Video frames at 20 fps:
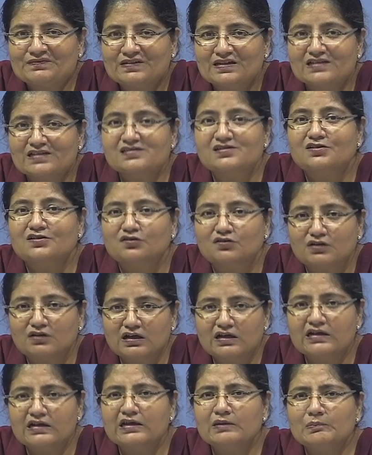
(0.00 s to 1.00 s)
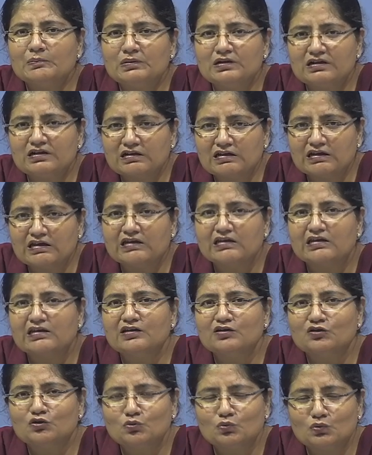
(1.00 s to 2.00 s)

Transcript: Is it really pertaining to